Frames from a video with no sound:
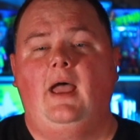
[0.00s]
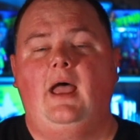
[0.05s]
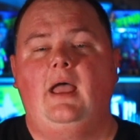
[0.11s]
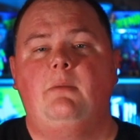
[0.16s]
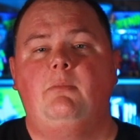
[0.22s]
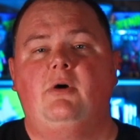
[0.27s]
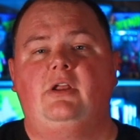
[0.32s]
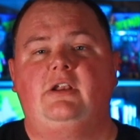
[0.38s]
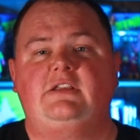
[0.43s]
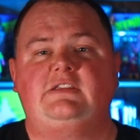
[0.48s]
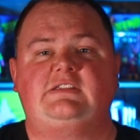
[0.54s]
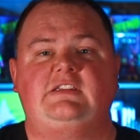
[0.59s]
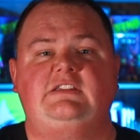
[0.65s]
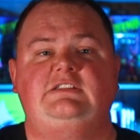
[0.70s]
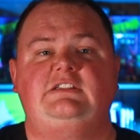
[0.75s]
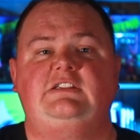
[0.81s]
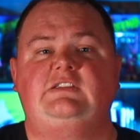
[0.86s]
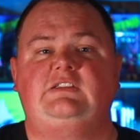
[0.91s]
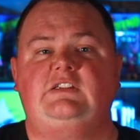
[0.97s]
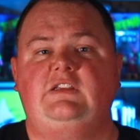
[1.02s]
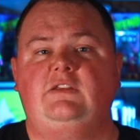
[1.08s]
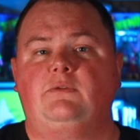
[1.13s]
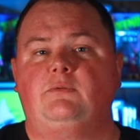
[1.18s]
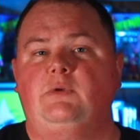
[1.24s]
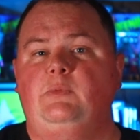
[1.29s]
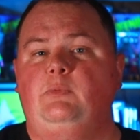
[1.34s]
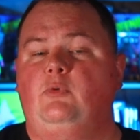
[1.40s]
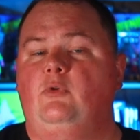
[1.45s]
I bought a CGC
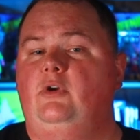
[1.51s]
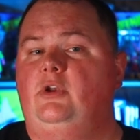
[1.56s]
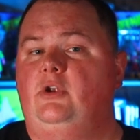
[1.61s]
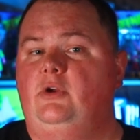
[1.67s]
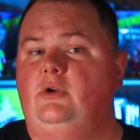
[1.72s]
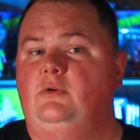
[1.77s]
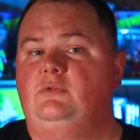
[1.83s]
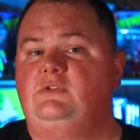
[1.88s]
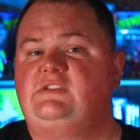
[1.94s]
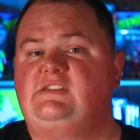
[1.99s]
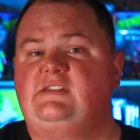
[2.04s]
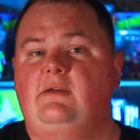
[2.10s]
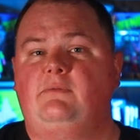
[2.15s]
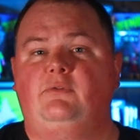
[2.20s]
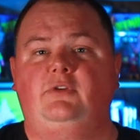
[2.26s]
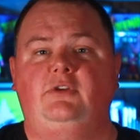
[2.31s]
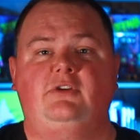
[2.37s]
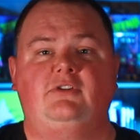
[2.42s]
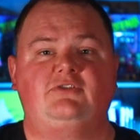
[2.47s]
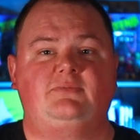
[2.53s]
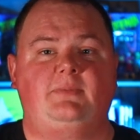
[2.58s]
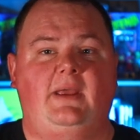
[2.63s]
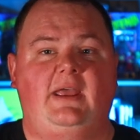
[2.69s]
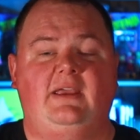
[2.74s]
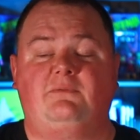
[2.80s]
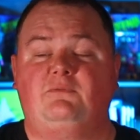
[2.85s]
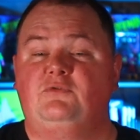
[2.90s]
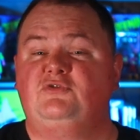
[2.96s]
3.0 several years
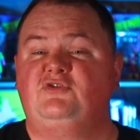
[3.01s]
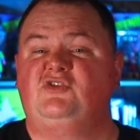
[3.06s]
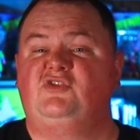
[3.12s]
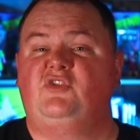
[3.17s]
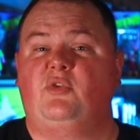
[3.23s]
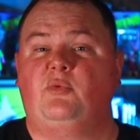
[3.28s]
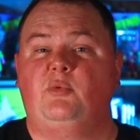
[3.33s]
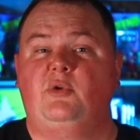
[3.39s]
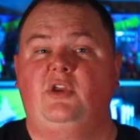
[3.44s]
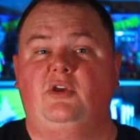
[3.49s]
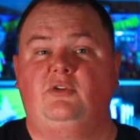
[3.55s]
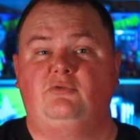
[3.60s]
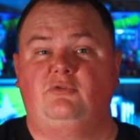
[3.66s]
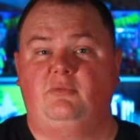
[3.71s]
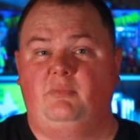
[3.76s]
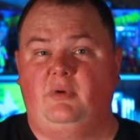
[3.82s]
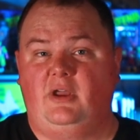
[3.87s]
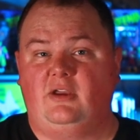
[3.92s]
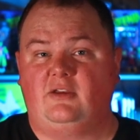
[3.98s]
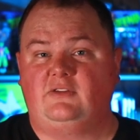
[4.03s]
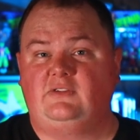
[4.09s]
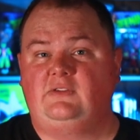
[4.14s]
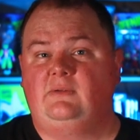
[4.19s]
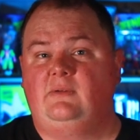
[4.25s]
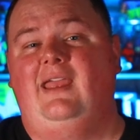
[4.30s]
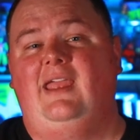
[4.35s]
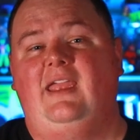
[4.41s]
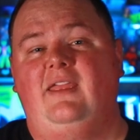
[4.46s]
back for just $300
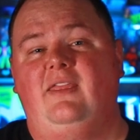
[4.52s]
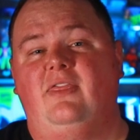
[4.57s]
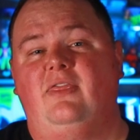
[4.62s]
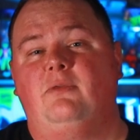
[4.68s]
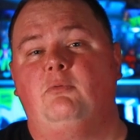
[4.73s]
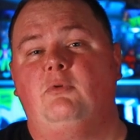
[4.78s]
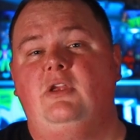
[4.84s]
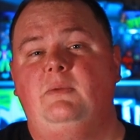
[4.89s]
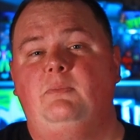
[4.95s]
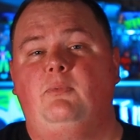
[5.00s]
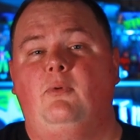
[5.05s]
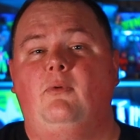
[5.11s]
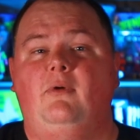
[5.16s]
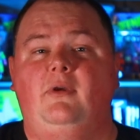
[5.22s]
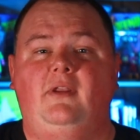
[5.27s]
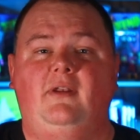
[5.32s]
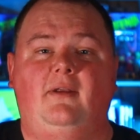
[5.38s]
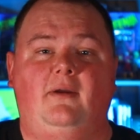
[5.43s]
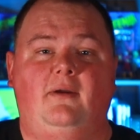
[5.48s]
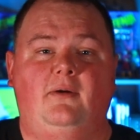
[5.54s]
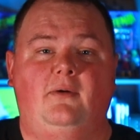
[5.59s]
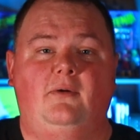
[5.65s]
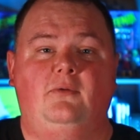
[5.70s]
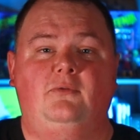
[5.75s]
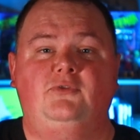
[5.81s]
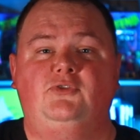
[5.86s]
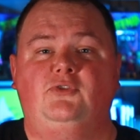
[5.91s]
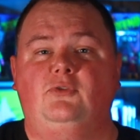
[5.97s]
bucks. A
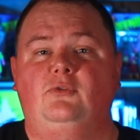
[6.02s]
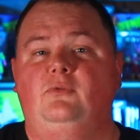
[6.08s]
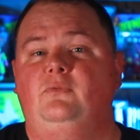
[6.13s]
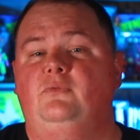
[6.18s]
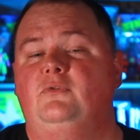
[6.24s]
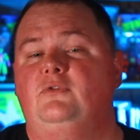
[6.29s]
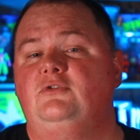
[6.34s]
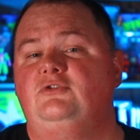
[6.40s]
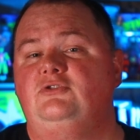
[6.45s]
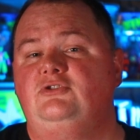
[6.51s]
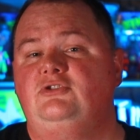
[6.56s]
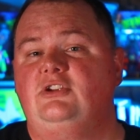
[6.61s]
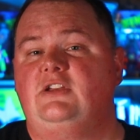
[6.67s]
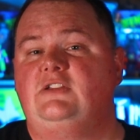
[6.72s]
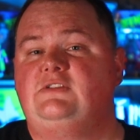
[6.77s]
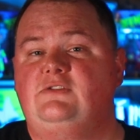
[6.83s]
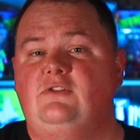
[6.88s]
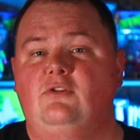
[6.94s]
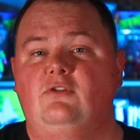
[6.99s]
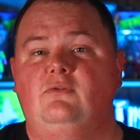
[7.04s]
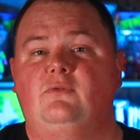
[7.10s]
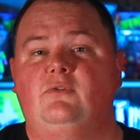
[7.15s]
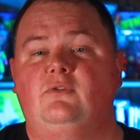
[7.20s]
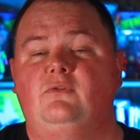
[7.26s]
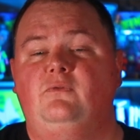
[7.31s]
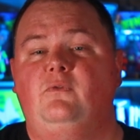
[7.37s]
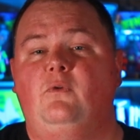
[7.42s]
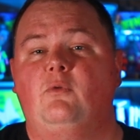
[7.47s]
3.0 sold for just
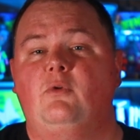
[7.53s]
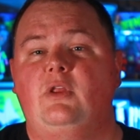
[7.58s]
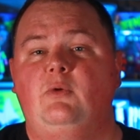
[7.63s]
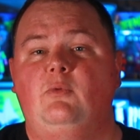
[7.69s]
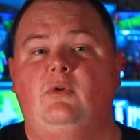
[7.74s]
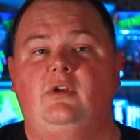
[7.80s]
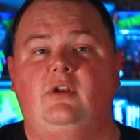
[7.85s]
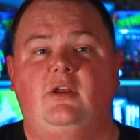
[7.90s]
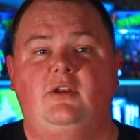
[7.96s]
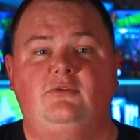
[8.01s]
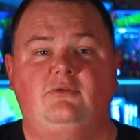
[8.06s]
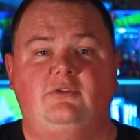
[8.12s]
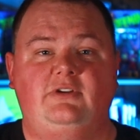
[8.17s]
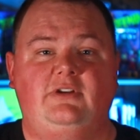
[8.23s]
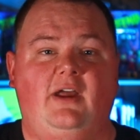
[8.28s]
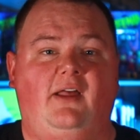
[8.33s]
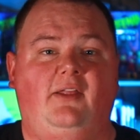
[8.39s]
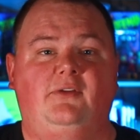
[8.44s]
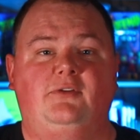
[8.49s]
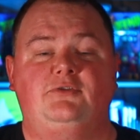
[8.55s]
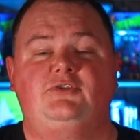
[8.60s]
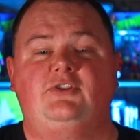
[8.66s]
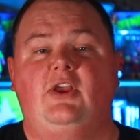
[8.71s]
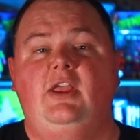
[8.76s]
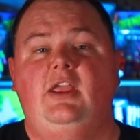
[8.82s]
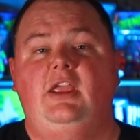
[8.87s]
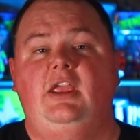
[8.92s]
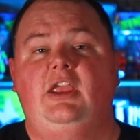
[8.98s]
over $4,100
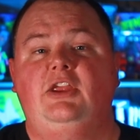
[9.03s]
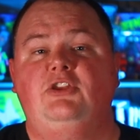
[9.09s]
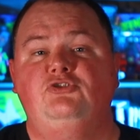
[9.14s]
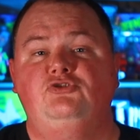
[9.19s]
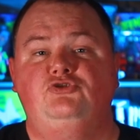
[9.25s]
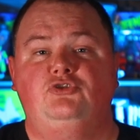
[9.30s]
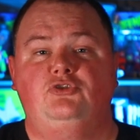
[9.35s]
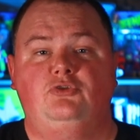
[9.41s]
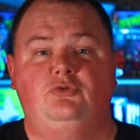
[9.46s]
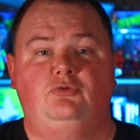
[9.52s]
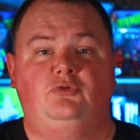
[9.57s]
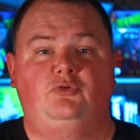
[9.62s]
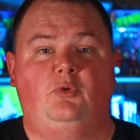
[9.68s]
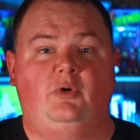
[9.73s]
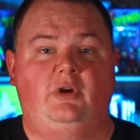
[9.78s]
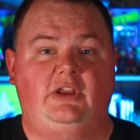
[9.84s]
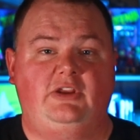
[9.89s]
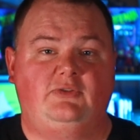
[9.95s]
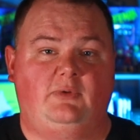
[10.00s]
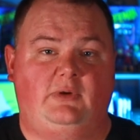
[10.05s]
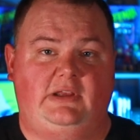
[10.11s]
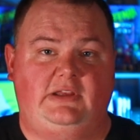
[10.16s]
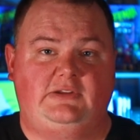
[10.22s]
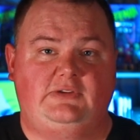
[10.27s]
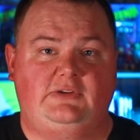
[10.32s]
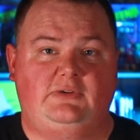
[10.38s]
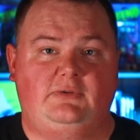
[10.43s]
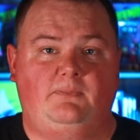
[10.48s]
in June
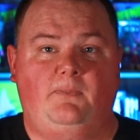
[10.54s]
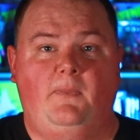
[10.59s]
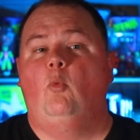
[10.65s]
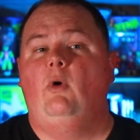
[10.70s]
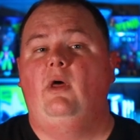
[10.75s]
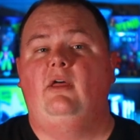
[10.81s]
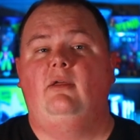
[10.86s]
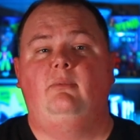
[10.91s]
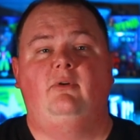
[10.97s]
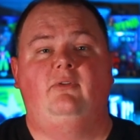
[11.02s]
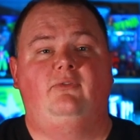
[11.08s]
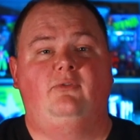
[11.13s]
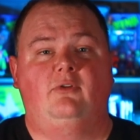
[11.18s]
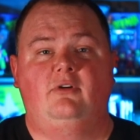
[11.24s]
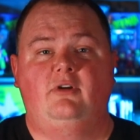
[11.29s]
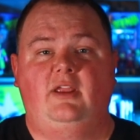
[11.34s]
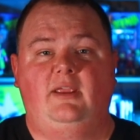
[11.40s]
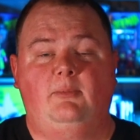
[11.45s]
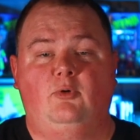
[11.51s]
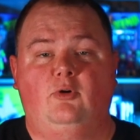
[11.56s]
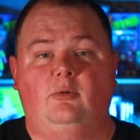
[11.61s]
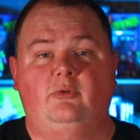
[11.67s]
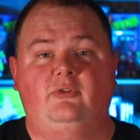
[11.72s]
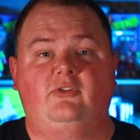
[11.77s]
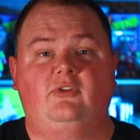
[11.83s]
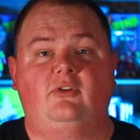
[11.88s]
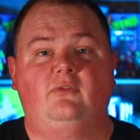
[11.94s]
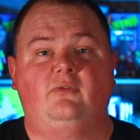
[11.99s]
2022, well before Namor
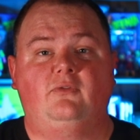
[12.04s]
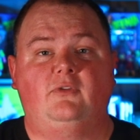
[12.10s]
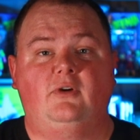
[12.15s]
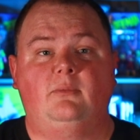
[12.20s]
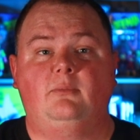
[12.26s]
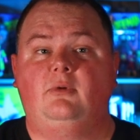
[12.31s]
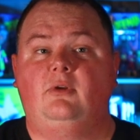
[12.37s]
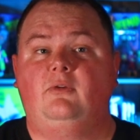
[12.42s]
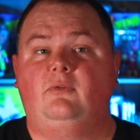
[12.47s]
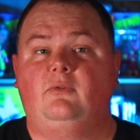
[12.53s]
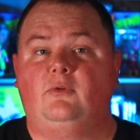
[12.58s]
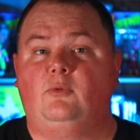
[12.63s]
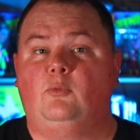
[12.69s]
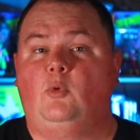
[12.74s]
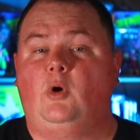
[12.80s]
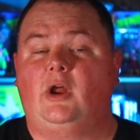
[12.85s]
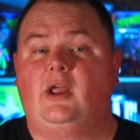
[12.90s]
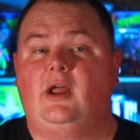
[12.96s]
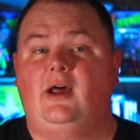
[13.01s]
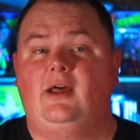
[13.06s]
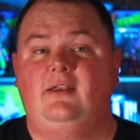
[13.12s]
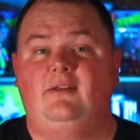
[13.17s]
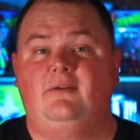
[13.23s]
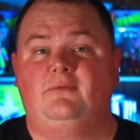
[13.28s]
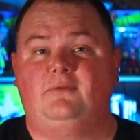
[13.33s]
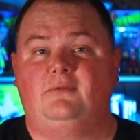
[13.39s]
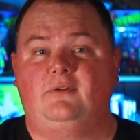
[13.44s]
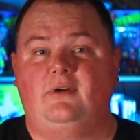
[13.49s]
was confirmed for
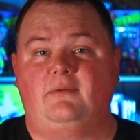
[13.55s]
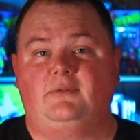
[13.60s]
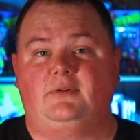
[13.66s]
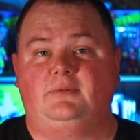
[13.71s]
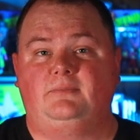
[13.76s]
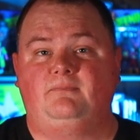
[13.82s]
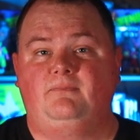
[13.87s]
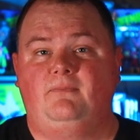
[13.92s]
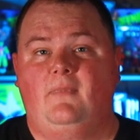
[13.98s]
Wakanda Forever.